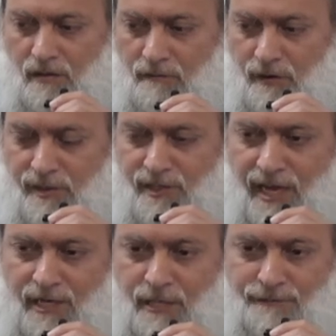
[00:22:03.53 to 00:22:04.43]
From a
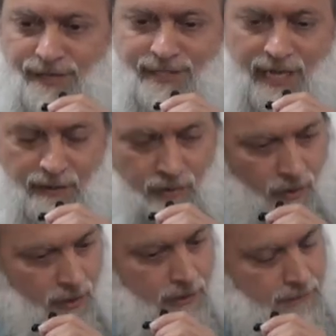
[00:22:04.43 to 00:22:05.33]
scientific
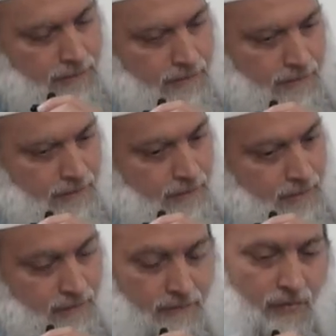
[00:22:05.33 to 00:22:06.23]
standpoint,
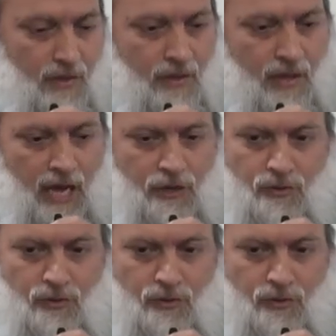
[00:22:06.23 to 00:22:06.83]
how